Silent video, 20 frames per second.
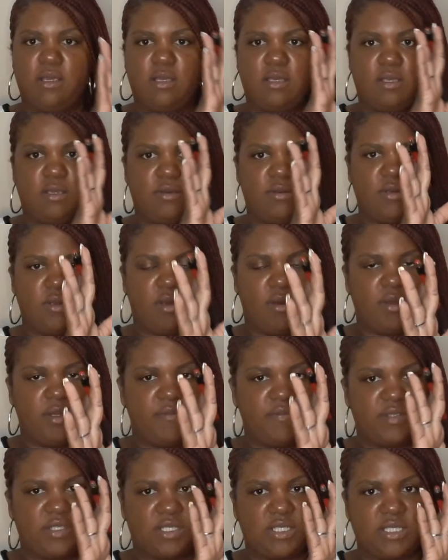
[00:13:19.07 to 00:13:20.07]
it
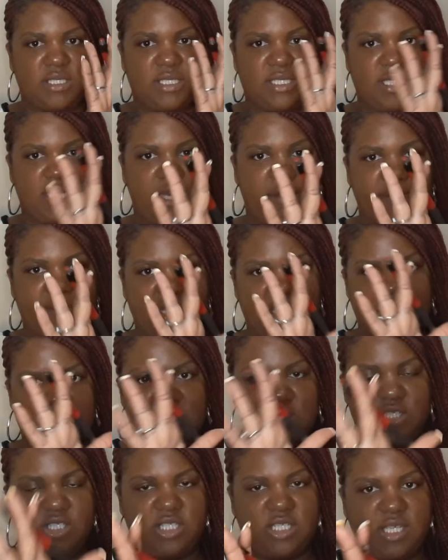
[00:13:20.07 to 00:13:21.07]
was just something
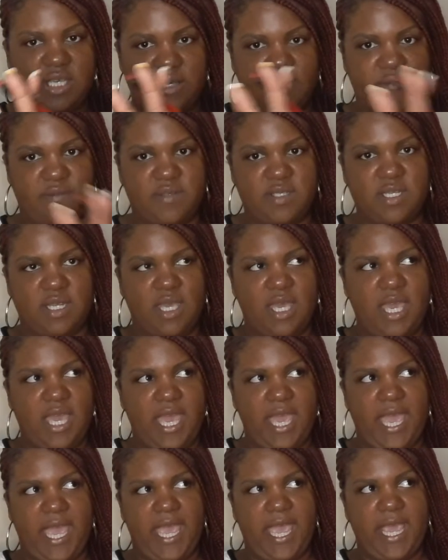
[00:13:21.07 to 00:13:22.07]
shift,
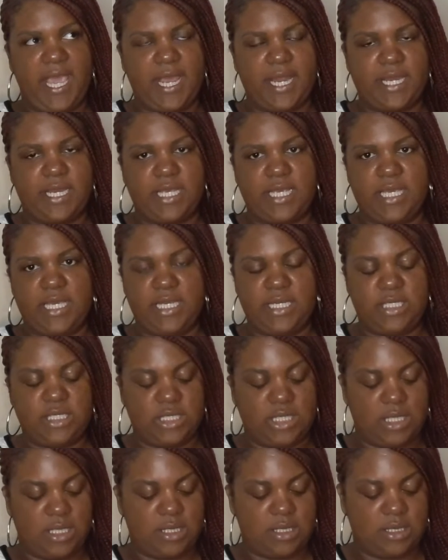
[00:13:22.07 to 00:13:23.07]
and he
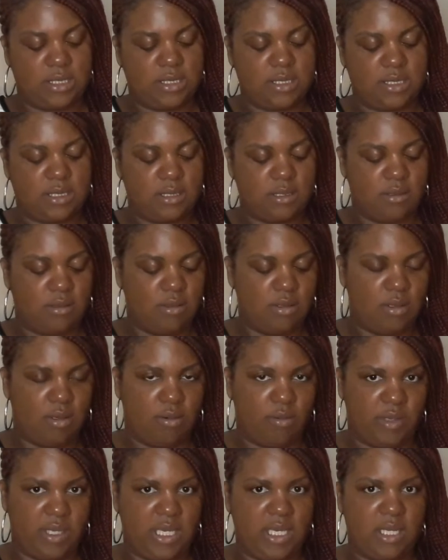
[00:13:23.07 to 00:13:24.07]
just
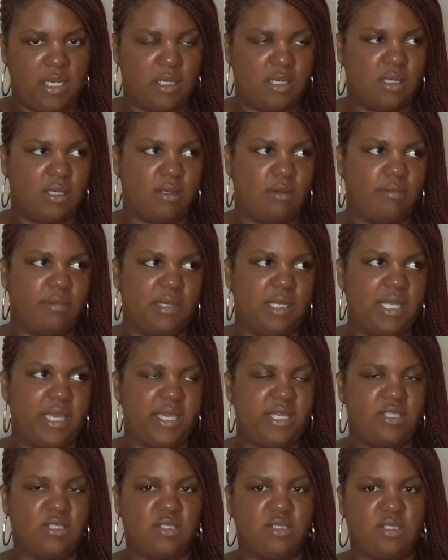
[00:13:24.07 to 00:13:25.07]
ended the
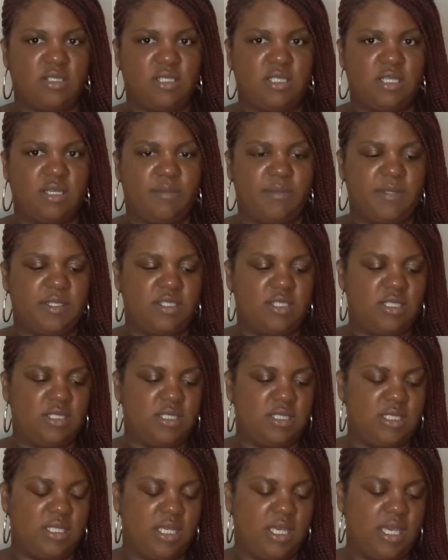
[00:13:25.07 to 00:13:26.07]
relationship. And she
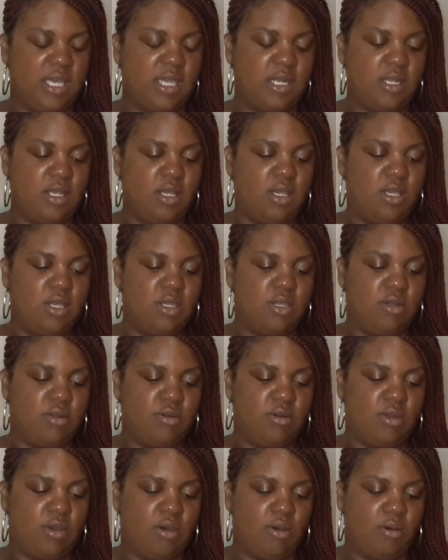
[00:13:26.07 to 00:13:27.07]
said
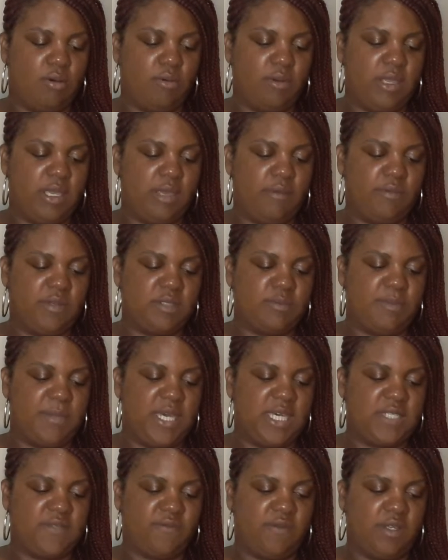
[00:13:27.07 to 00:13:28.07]
it was
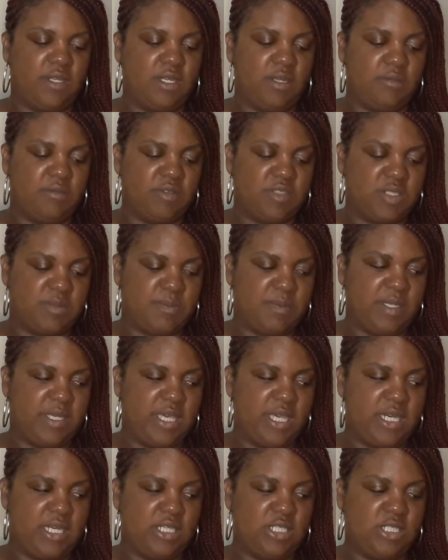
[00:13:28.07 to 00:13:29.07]
best for them to
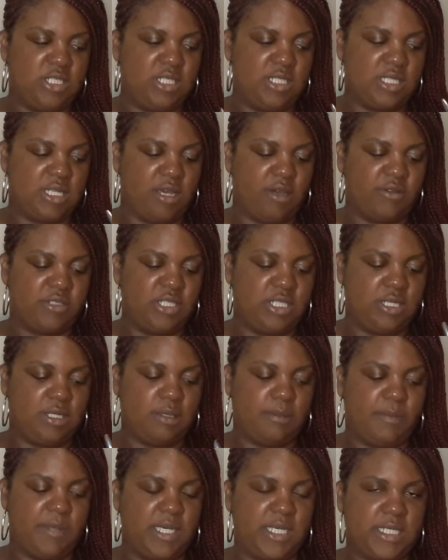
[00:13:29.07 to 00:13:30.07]
split, and she thought she did
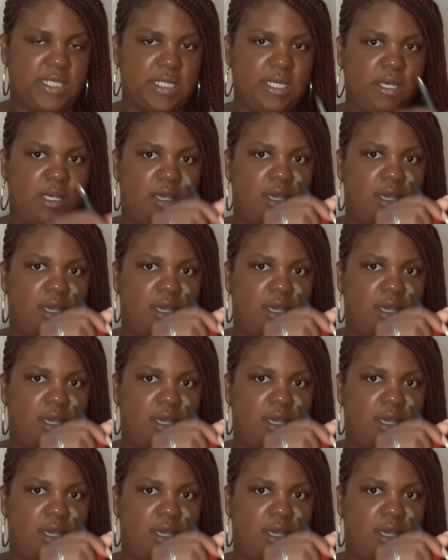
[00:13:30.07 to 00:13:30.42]
the best,